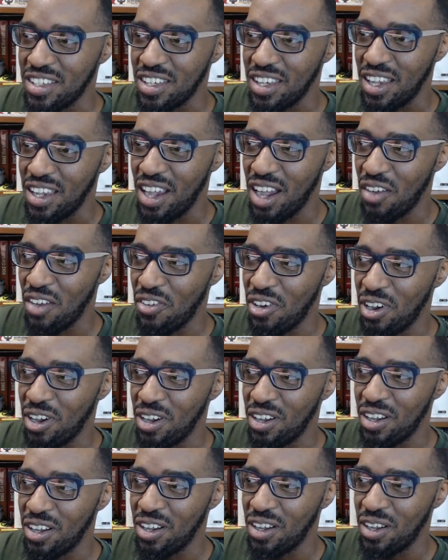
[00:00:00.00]
of
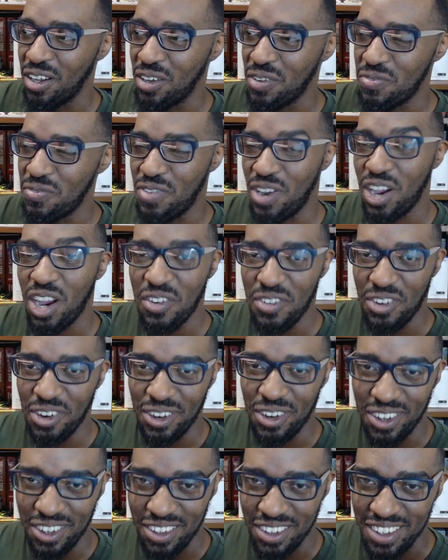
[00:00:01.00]
a
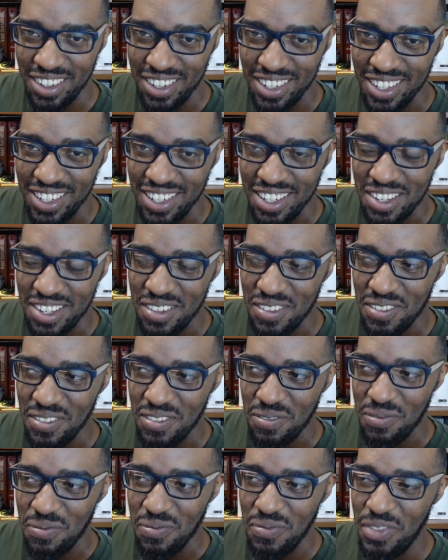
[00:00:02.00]
fervor
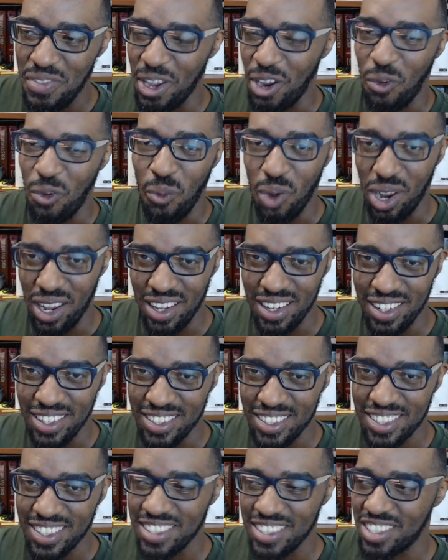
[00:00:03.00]
there was
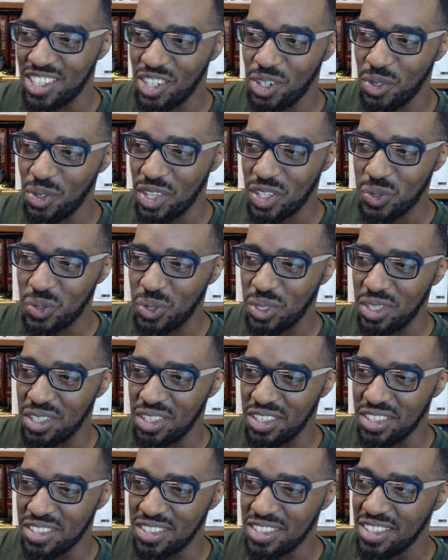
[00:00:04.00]
considering this
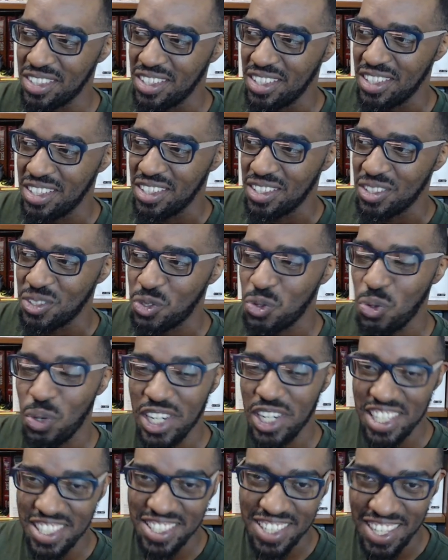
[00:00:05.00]
was
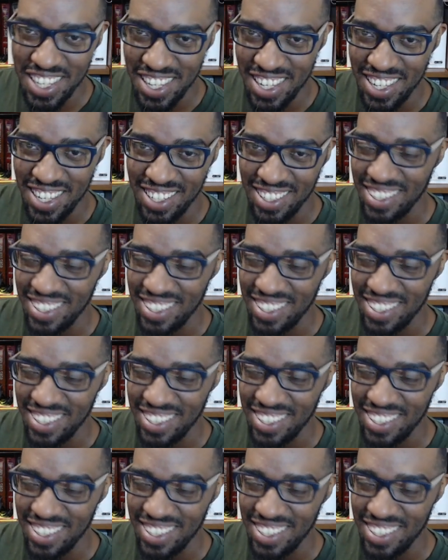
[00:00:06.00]
2010